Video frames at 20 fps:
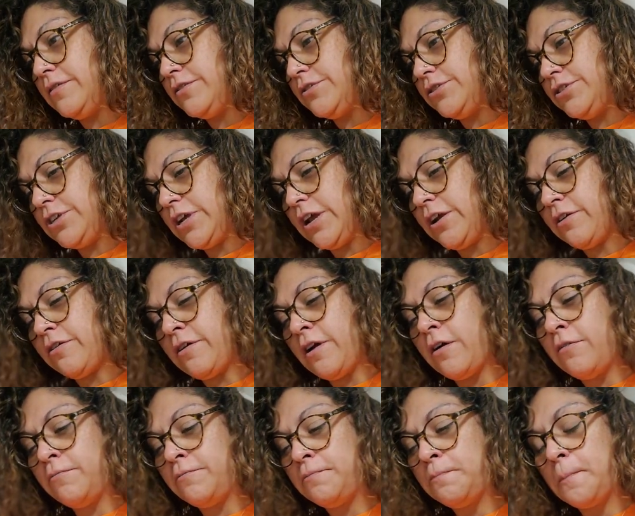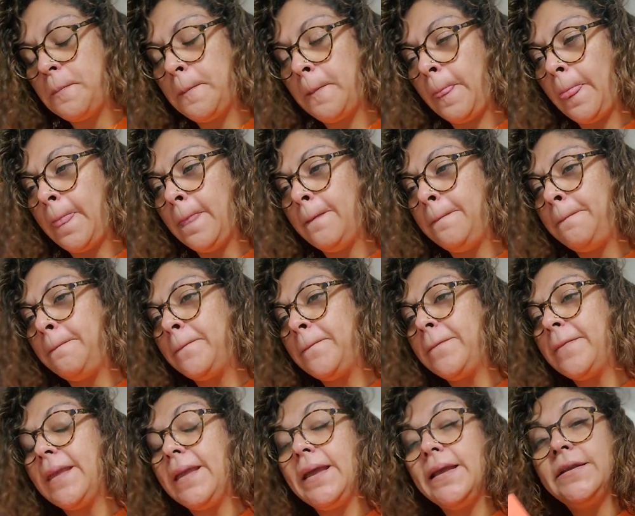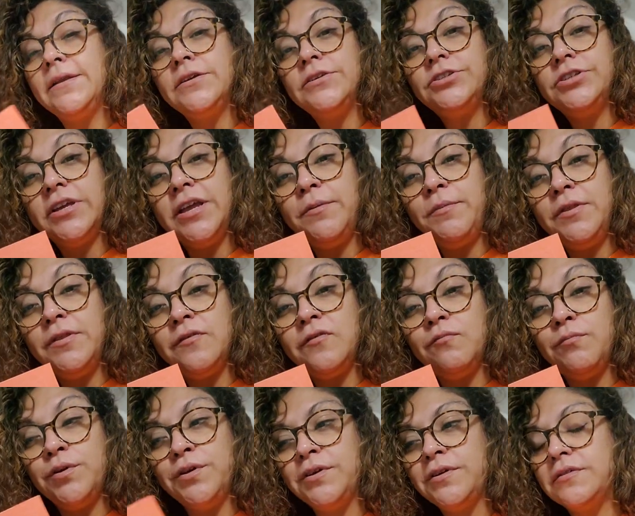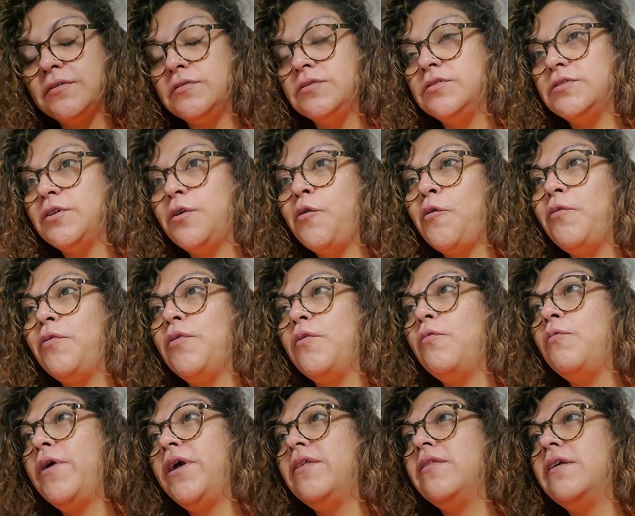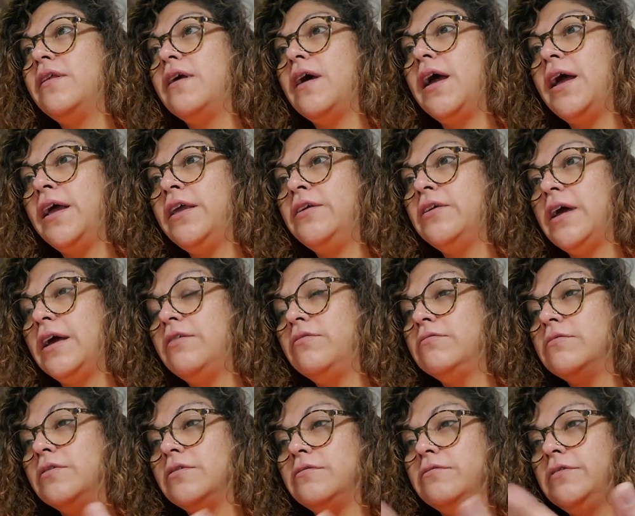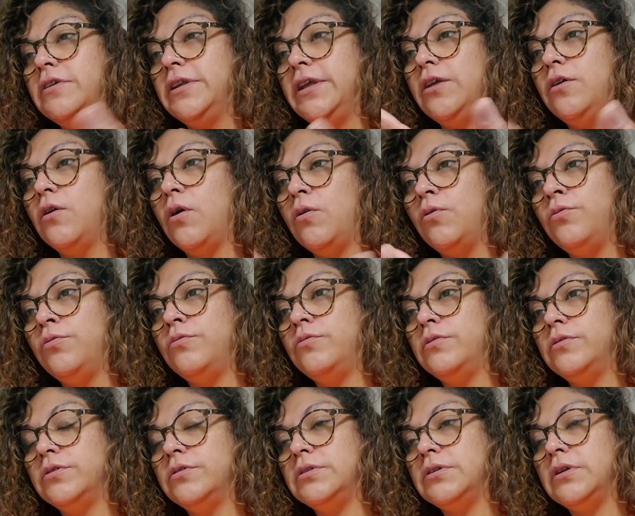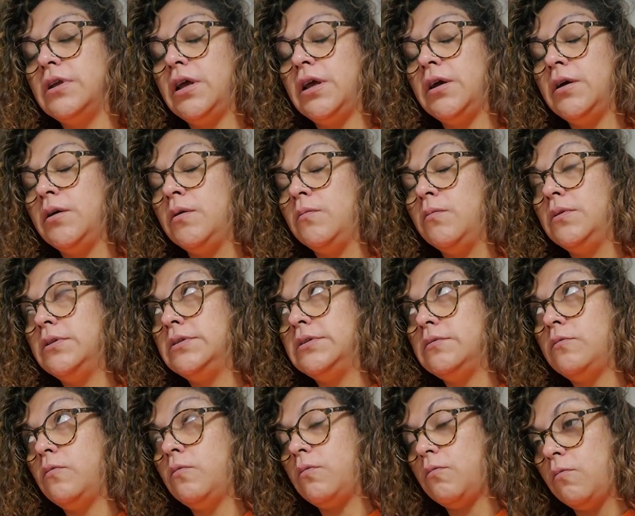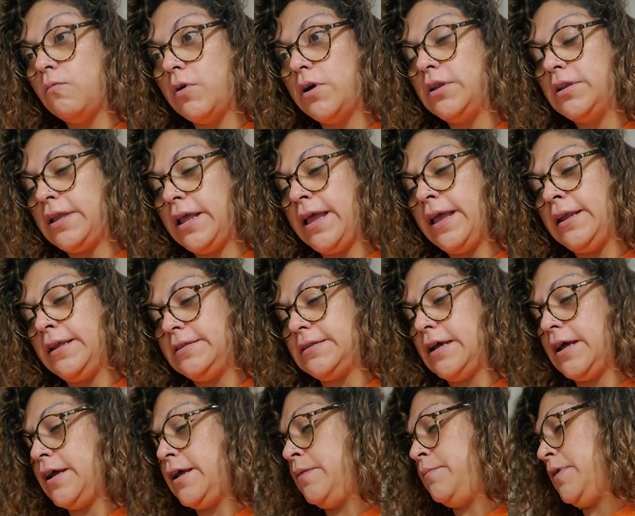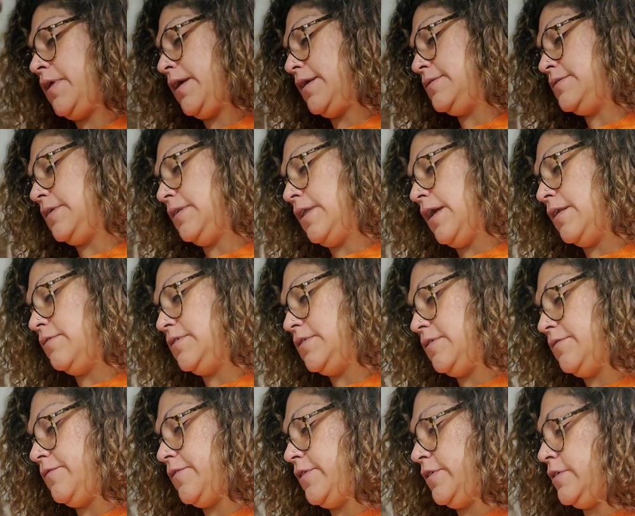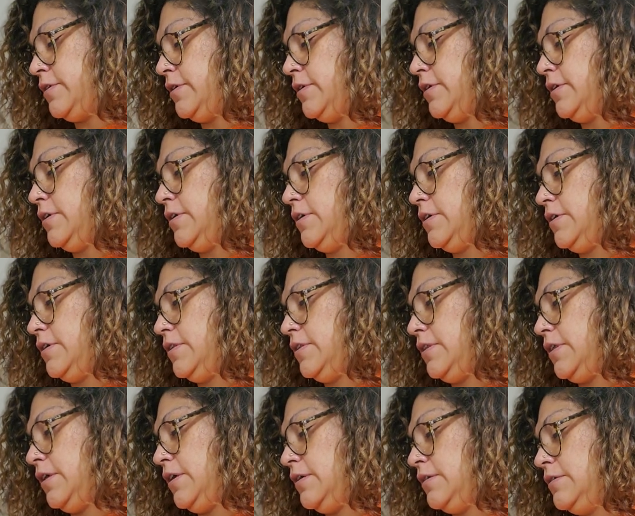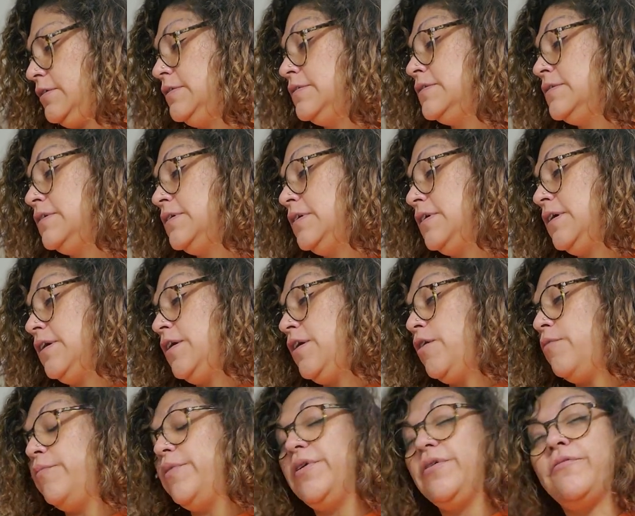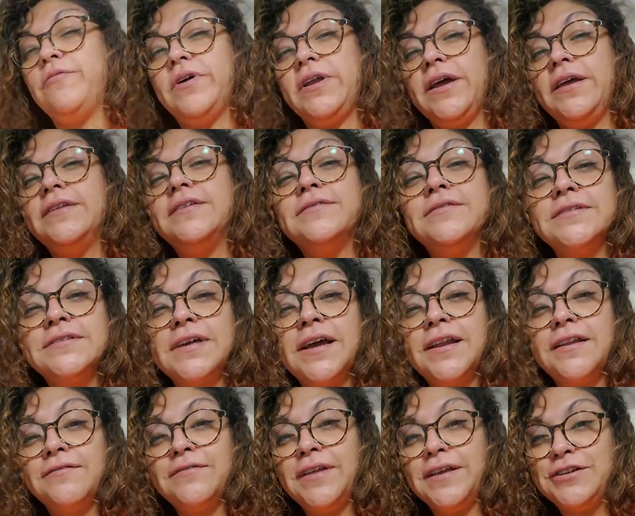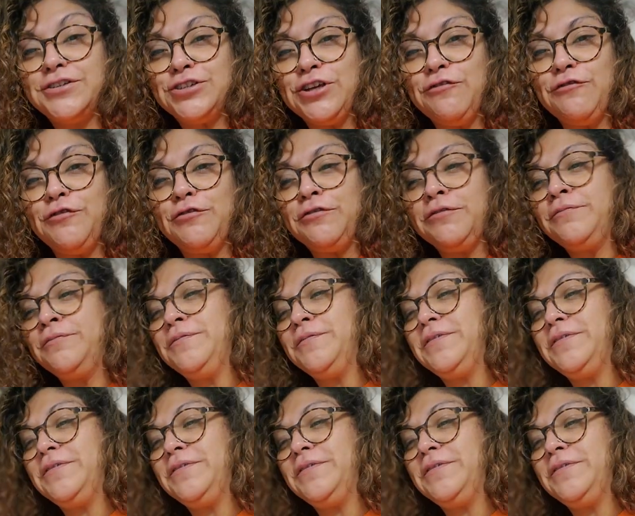Check her out. And she gave me this book, and so the way that I don't really go one day at a time. It has a lot of different things, but what I do is kind of like shuffle,